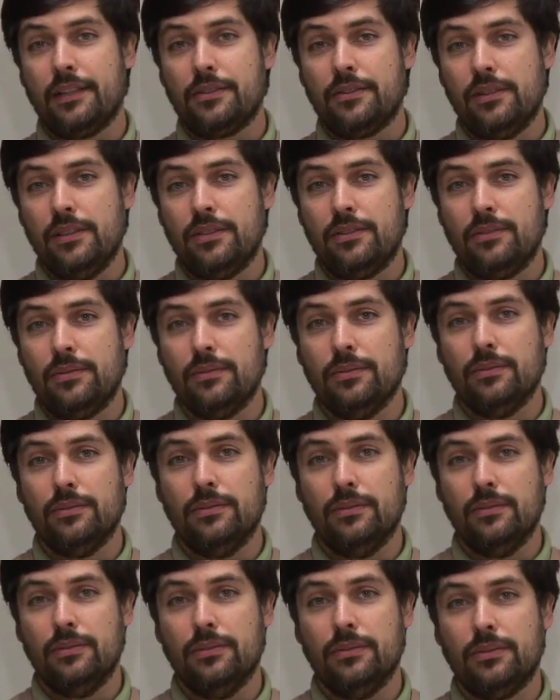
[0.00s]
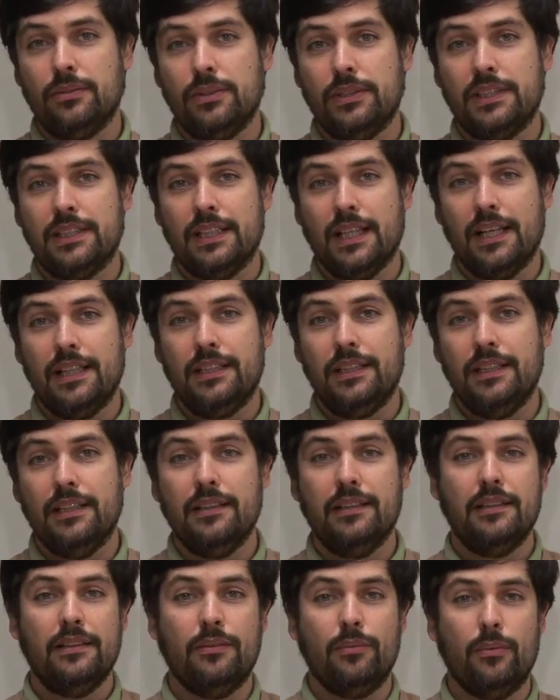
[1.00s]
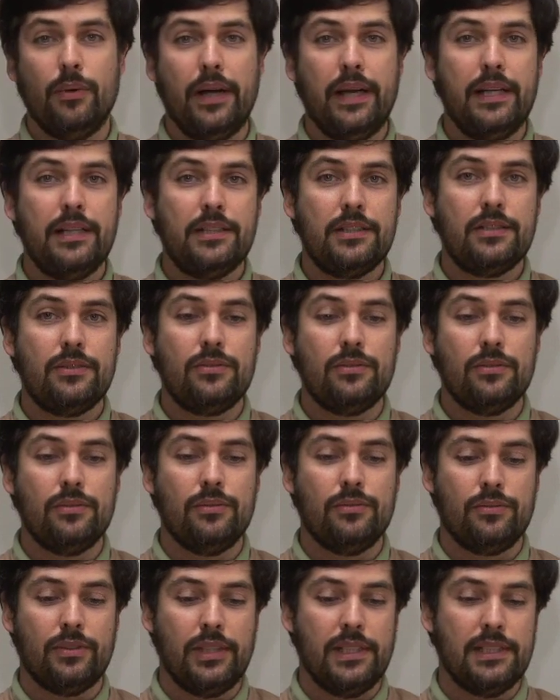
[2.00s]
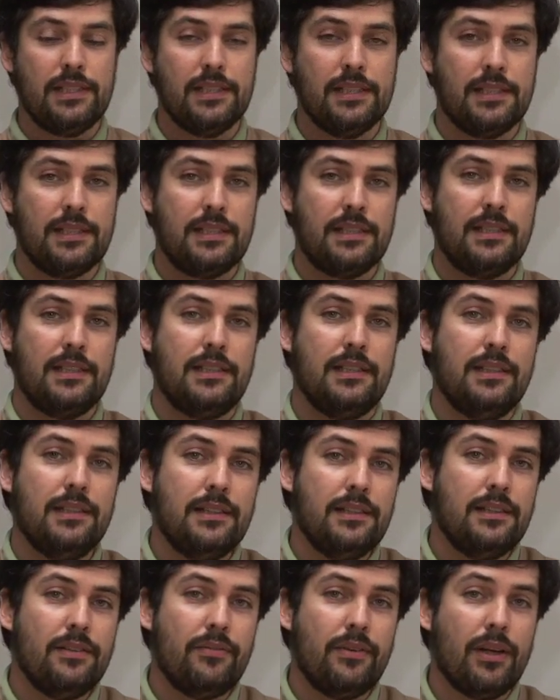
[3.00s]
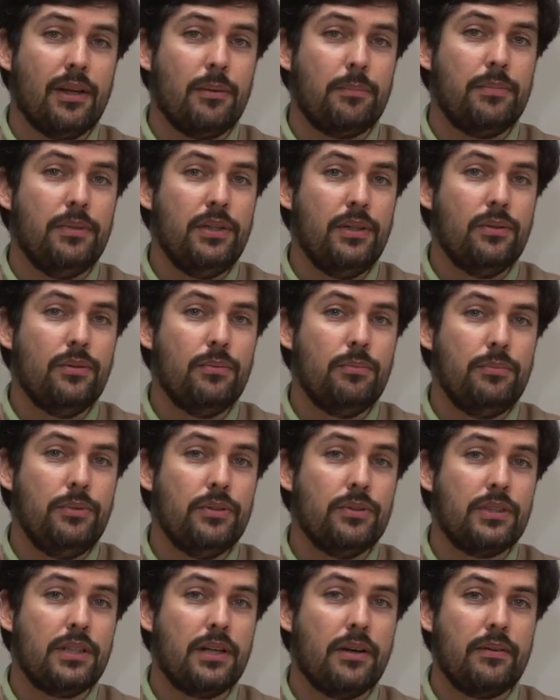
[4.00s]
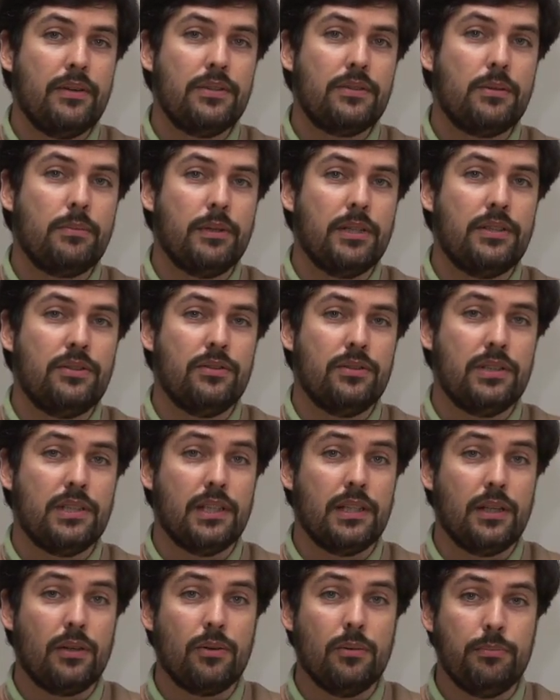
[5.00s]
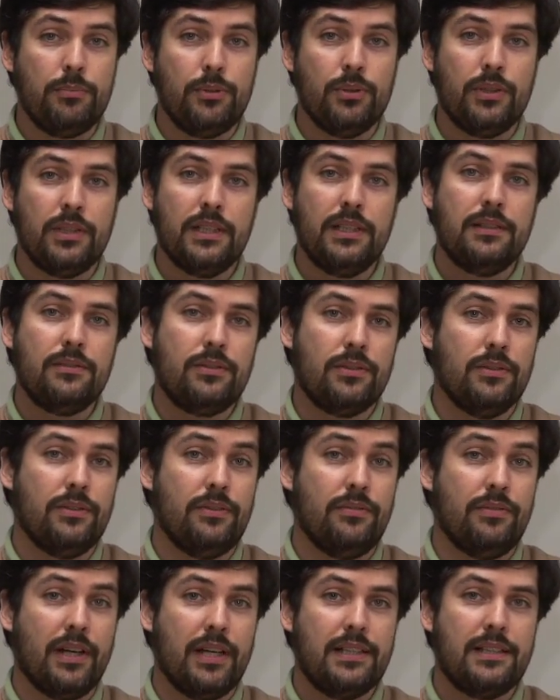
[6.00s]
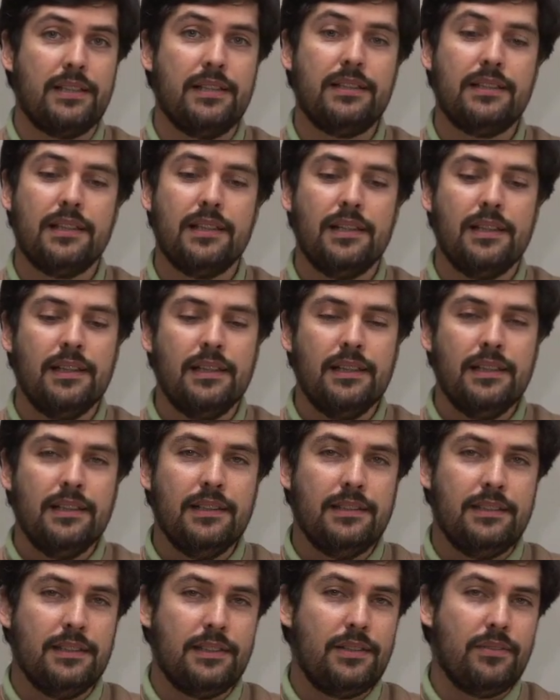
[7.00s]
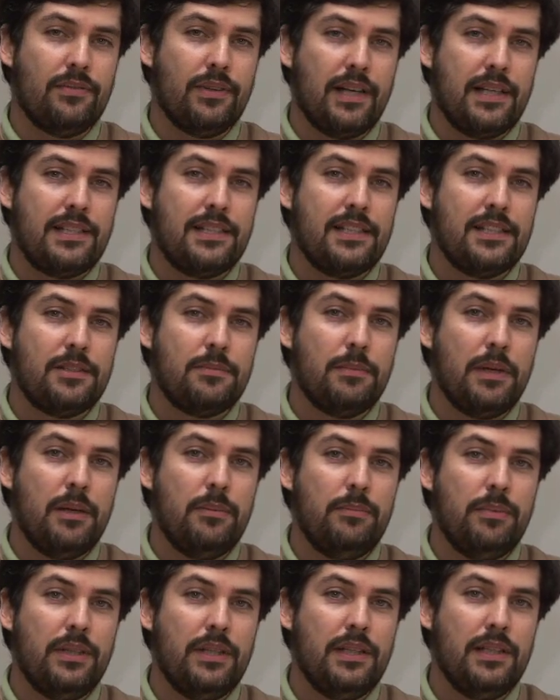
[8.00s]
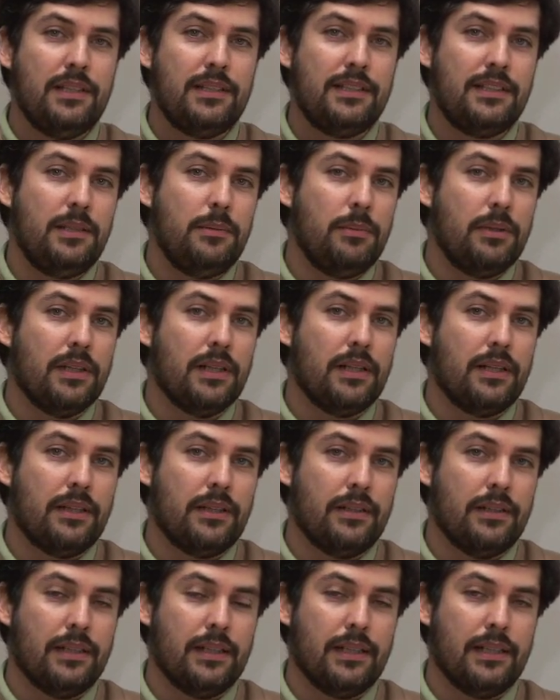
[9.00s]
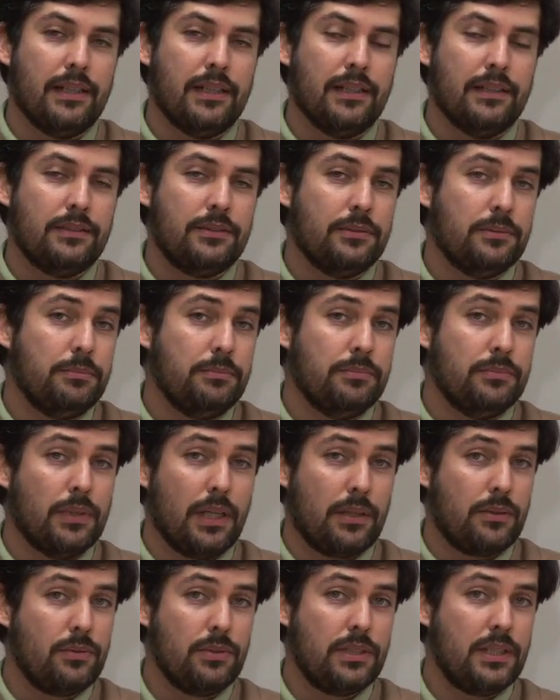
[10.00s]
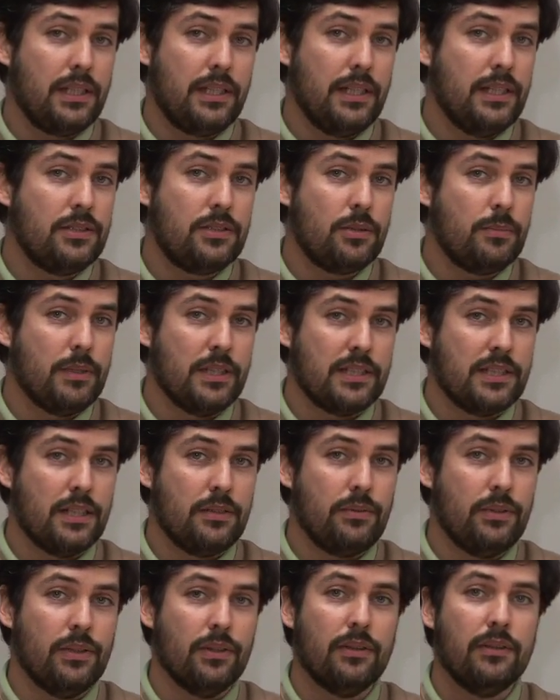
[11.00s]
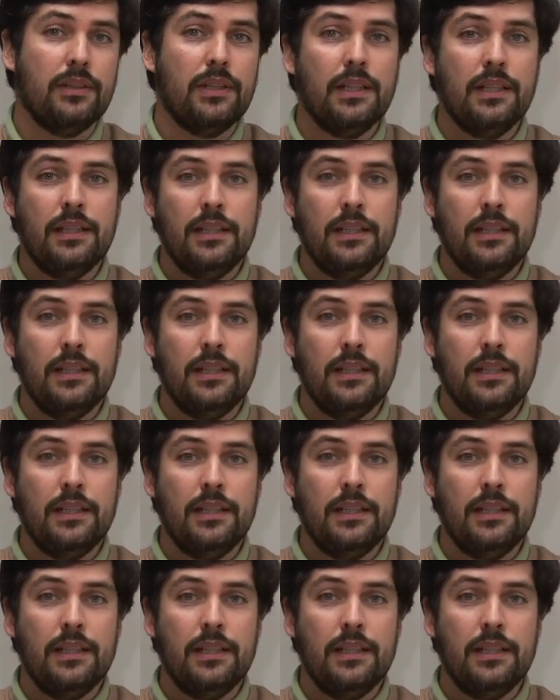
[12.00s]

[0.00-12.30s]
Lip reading: actually is to study ways to, for instance, develop new musical instruments using the computer, so devices. These devices may be similar to acoustic instruments that we know,